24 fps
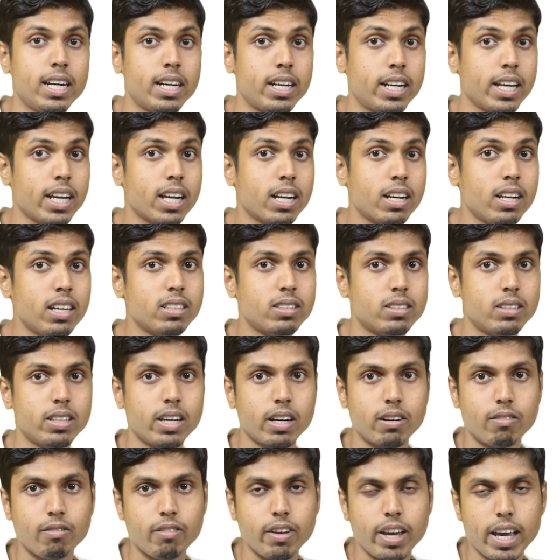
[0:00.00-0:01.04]
techniques
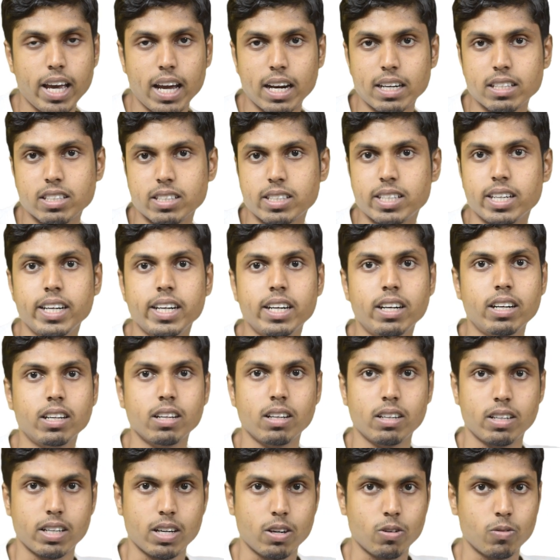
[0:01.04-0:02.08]
that we had studied
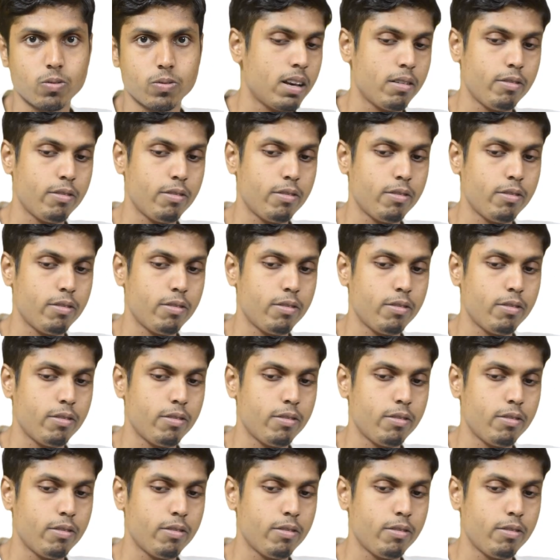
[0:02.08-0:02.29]
till now.